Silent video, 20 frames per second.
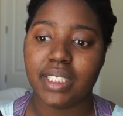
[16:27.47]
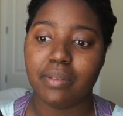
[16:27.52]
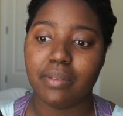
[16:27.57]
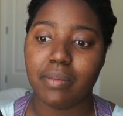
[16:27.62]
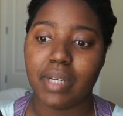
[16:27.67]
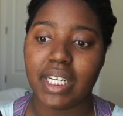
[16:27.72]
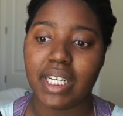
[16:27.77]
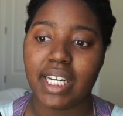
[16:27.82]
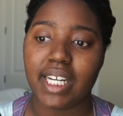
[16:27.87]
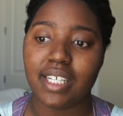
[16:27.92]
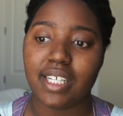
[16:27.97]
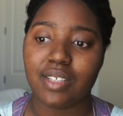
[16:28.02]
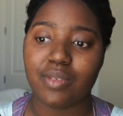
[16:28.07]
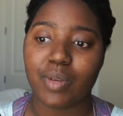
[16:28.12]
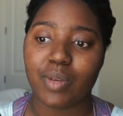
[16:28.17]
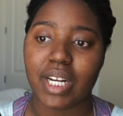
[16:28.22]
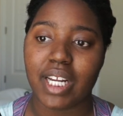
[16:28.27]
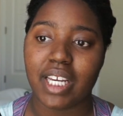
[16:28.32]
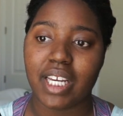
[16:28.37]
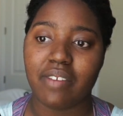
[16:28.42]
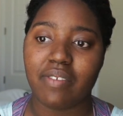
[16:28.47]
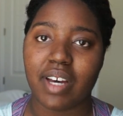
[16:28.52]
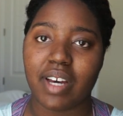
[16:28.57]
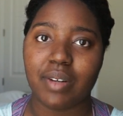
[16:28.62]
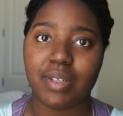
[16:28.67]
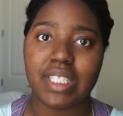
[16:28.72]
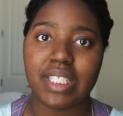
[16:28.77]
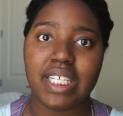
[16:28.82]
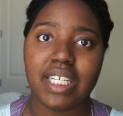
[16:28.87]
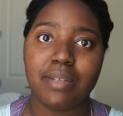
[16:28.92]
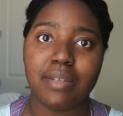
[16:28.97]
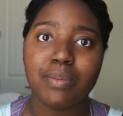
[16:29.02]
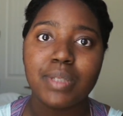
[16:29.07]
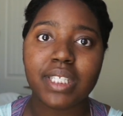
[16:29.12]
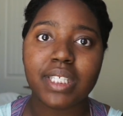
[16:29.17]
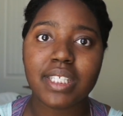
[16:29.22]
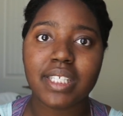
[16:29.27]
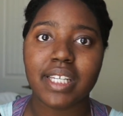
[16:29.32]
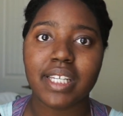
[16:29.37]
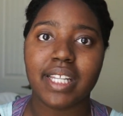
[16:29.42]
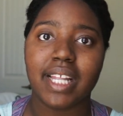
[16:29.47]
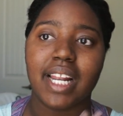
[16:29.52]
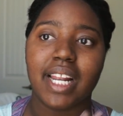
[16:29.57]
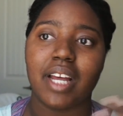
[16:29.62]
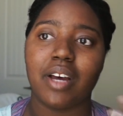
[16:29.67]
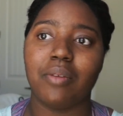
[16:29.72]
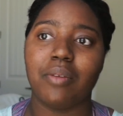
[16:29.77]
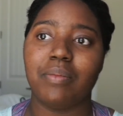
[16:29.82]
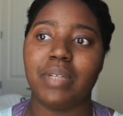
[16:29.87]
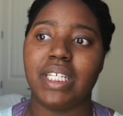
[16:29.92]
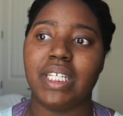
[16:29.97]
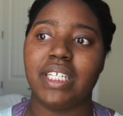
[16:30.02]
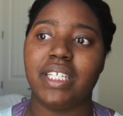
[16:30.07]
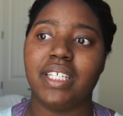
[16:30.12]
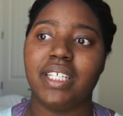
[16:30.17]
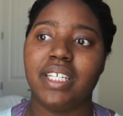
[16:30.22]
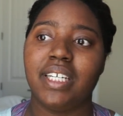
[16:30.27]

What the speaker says: Monday is when I give out tips that help me